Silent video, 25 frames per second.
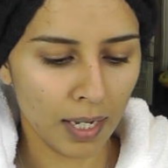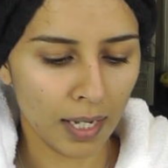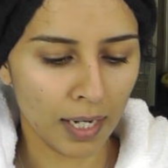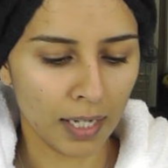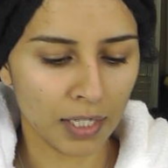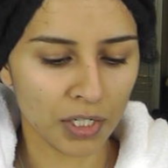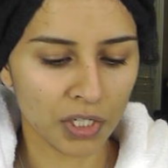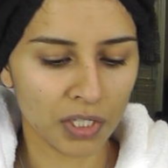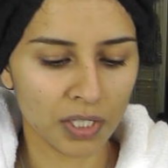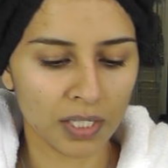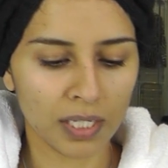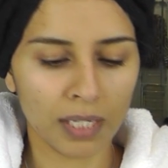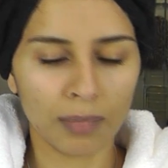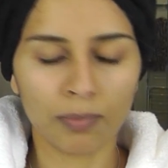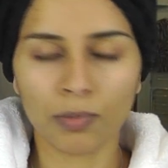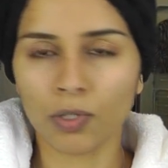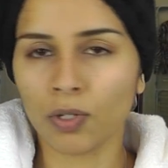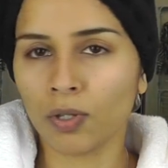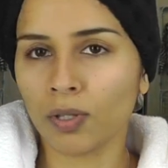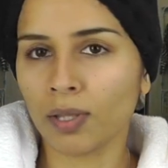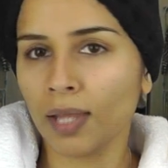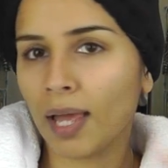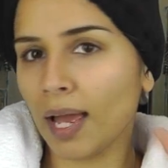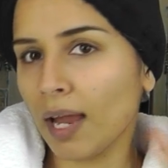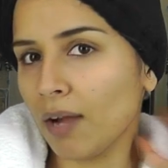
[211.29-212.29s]
And I just keep
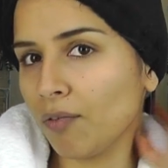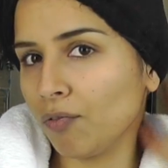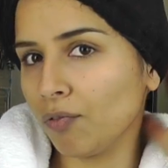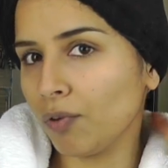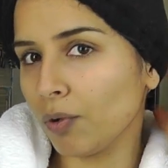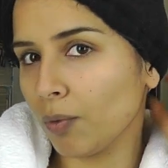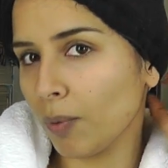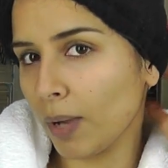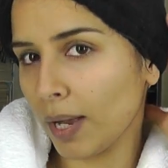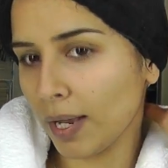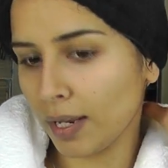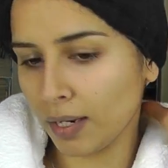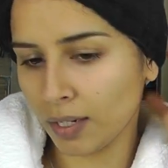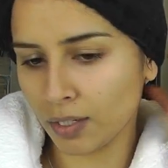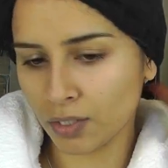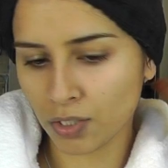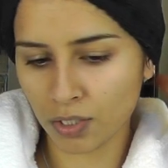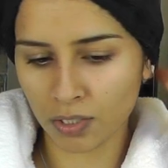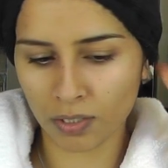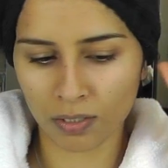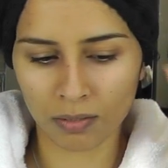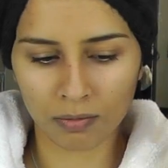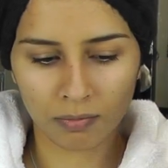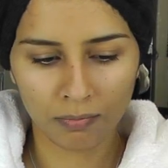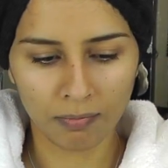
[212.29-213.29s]
doing that everywhere, and I
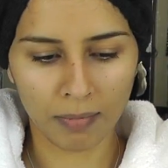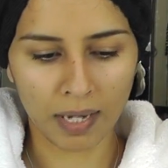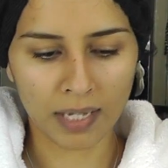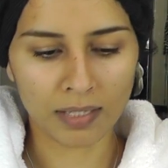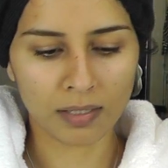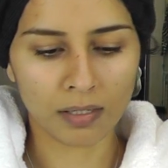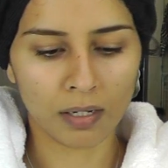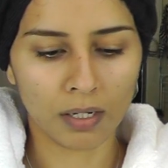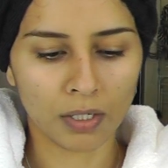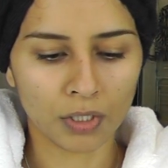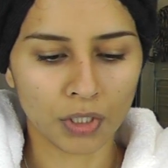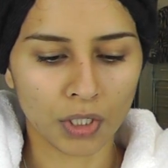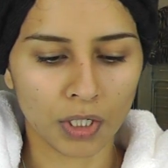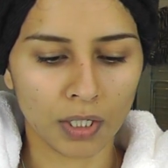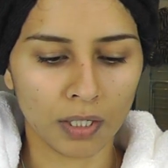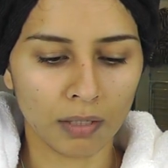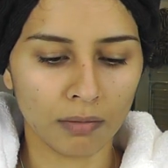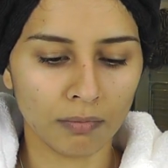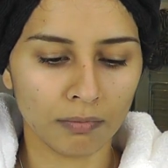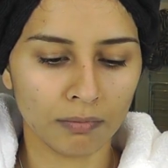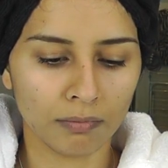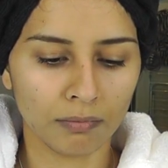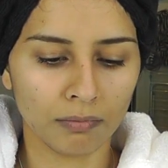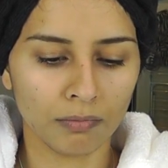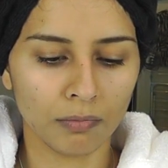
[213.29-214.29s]
just massage
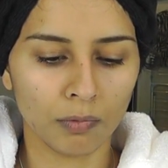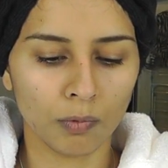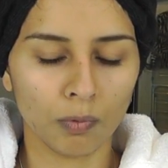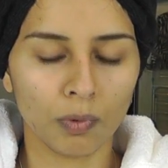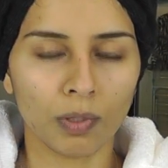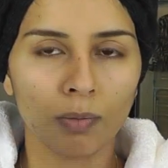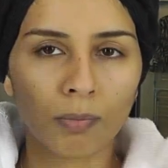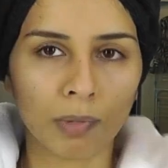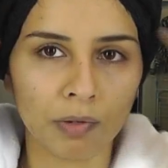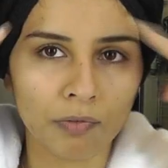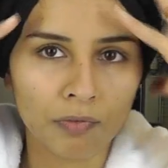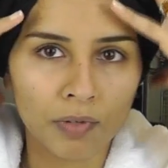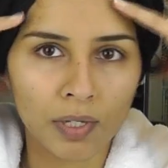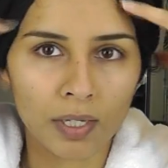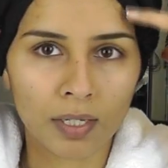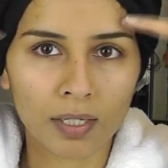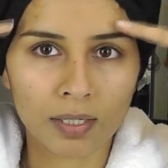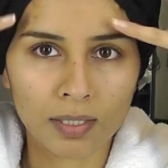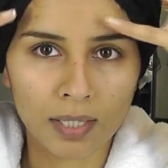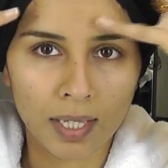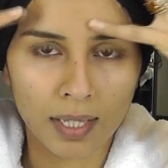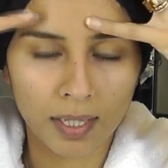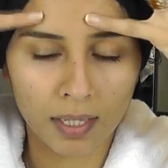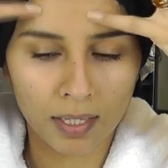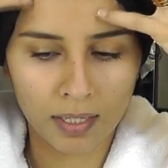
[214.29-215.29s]
it with my
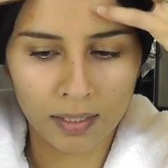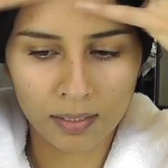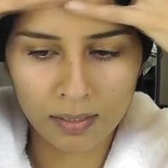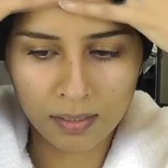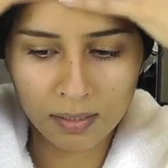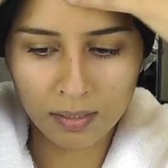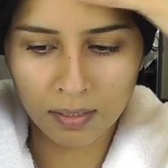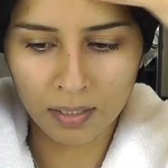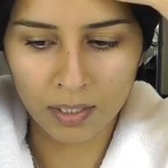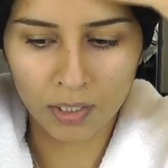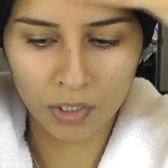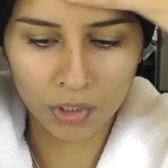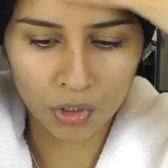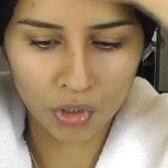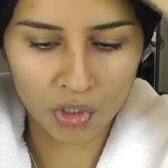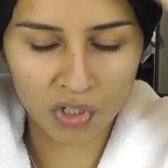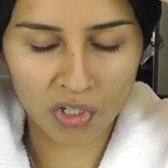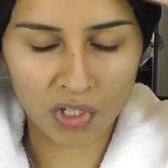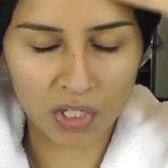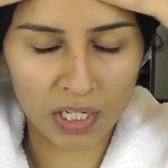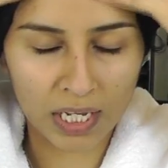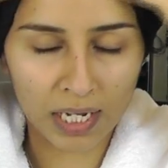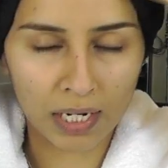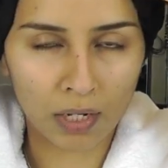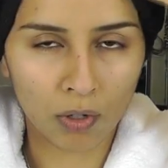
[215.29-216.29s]
fingers like this,
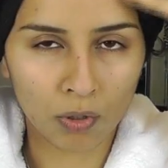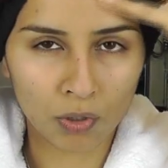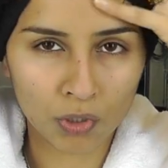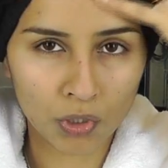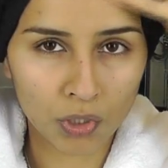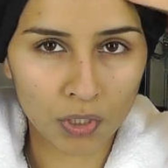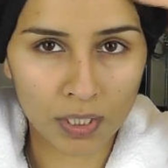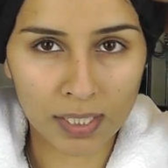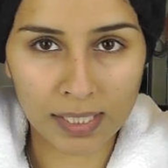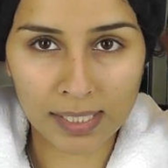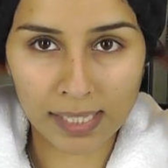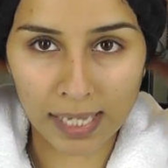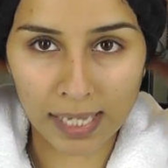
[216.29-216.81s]
just to get it onto the